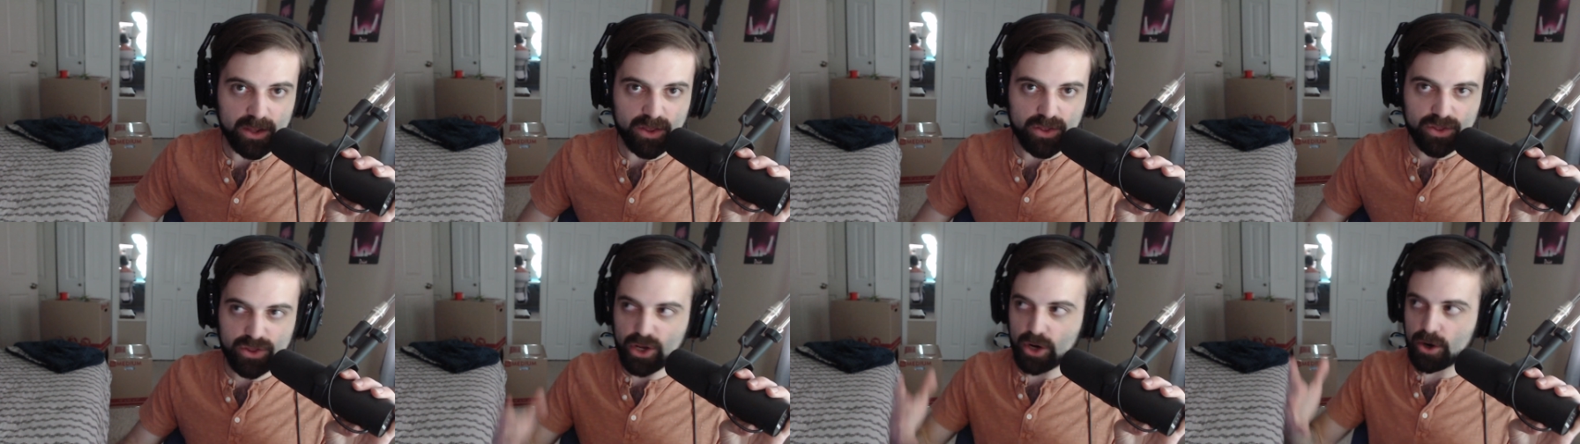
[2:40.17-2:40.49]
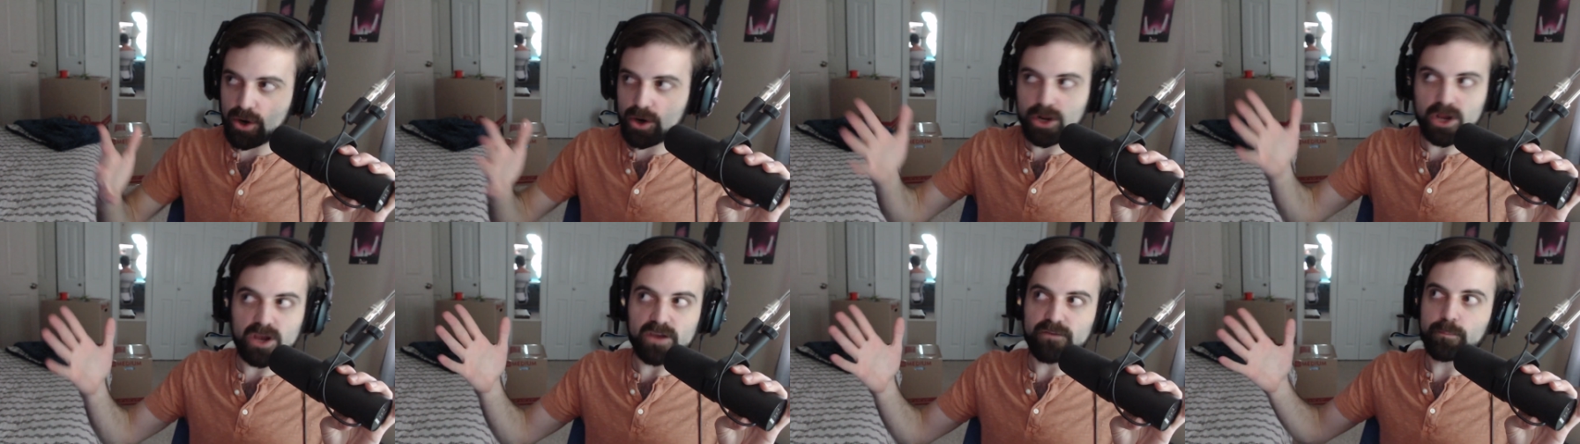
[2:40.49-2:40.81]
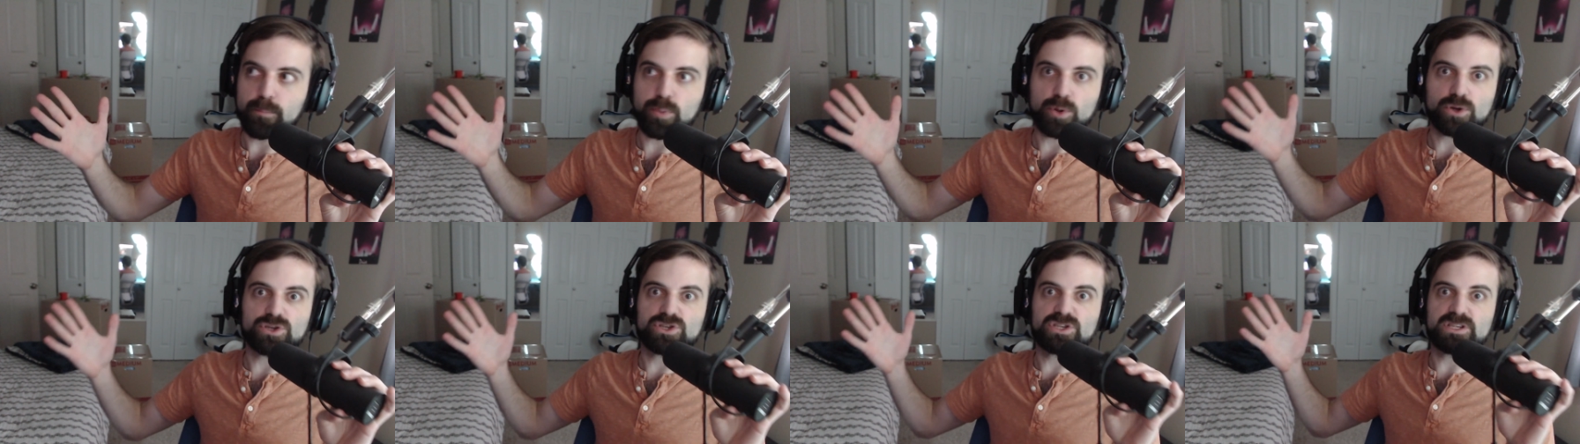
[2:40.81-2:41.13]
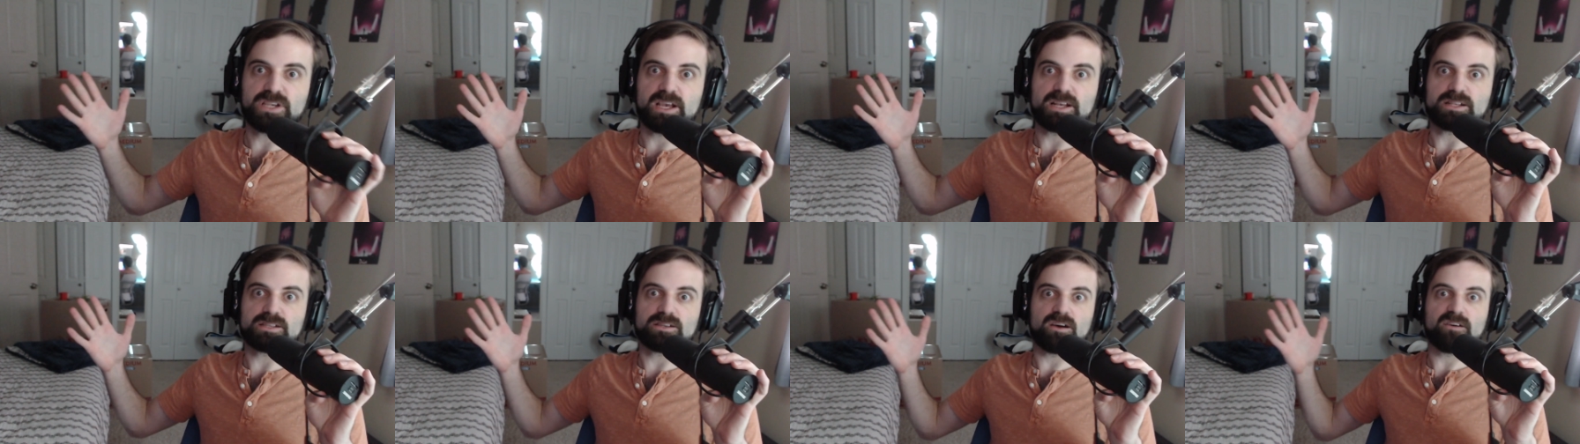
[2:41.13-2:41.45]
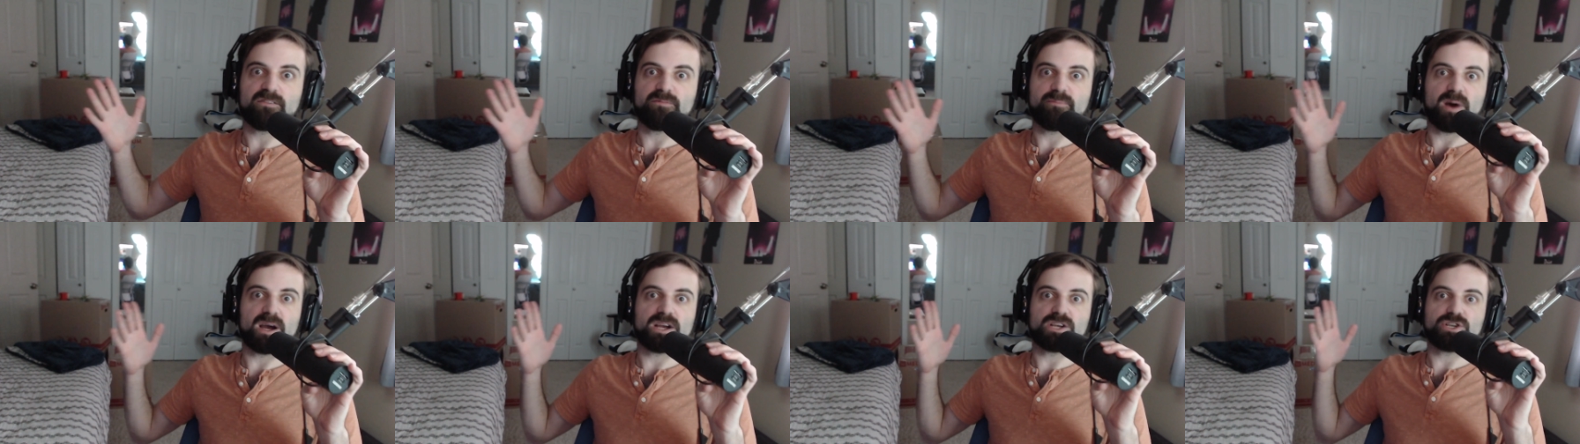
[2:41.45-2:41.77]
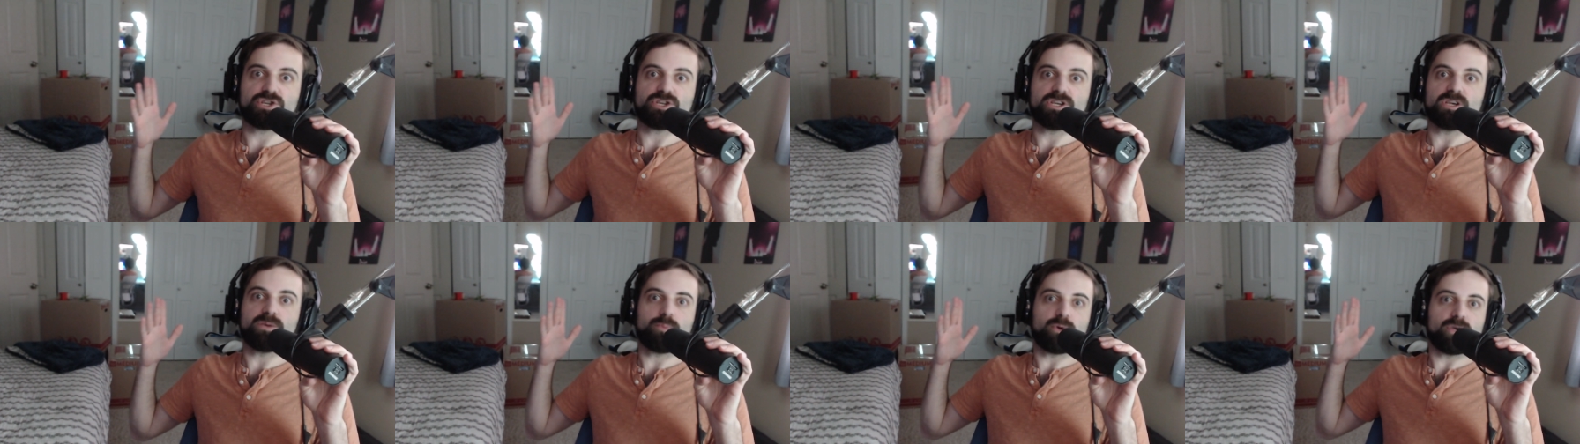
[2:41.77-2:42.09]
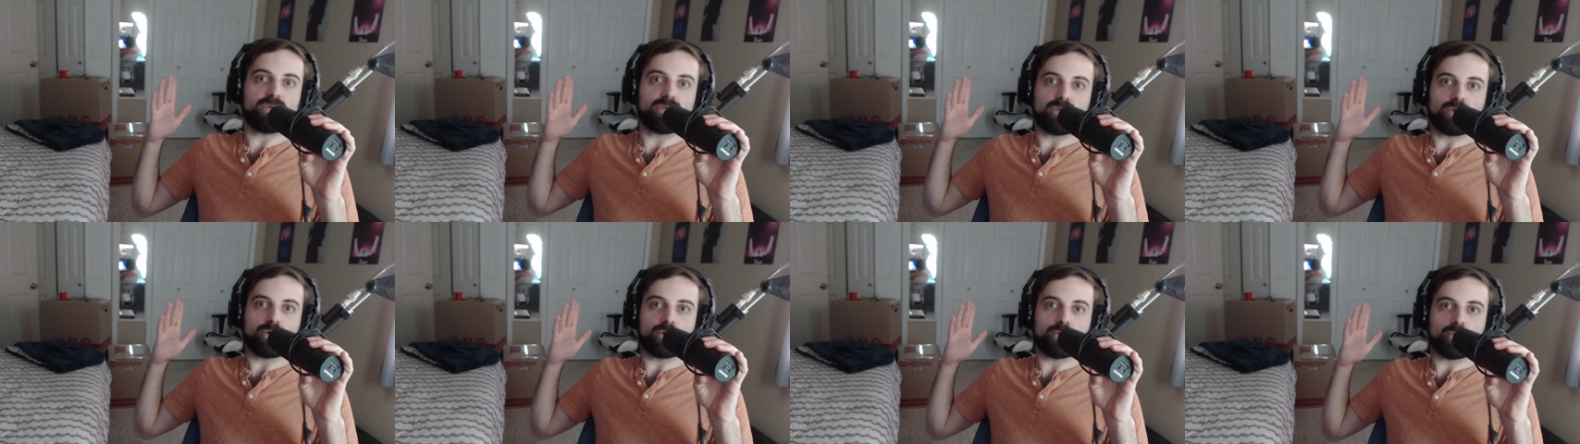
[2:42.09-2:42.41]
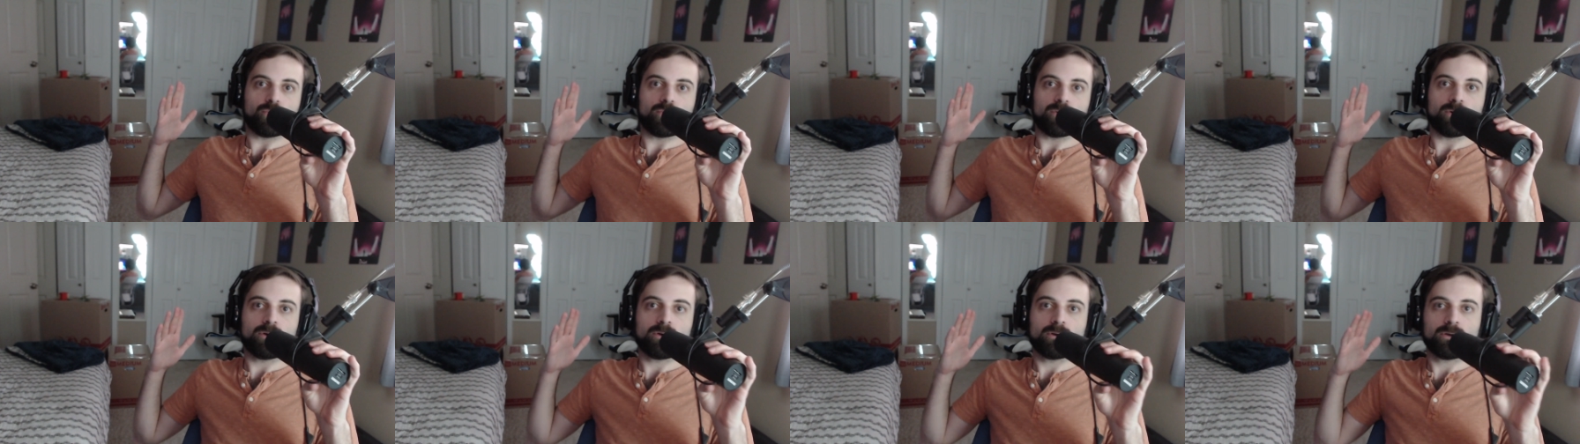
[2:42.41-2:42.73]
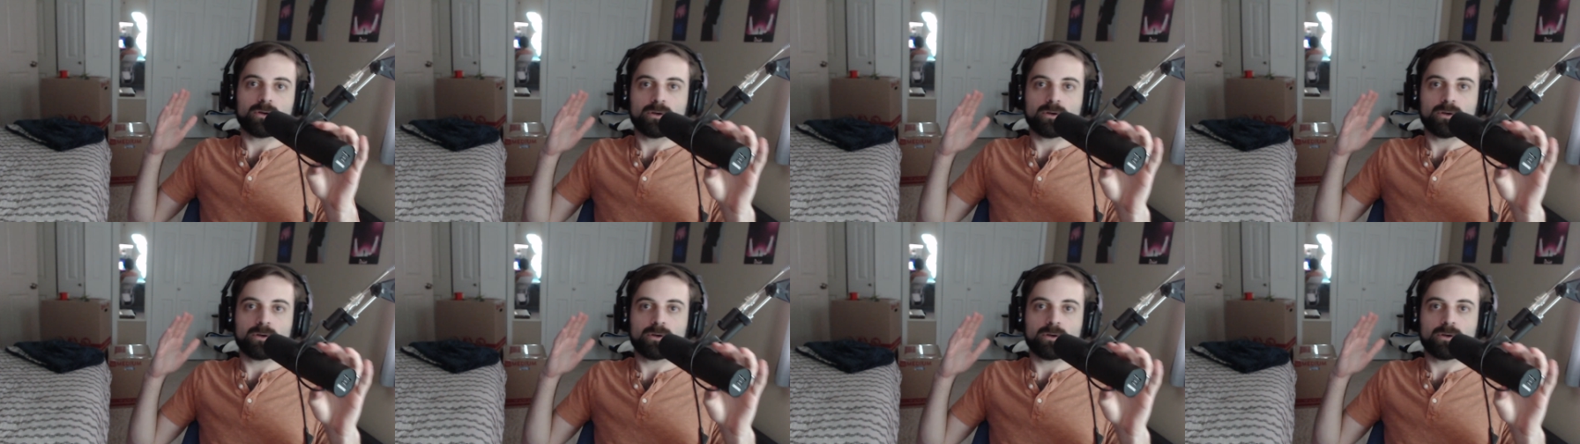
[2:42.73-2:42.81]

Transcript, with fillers: 30% of my GPU.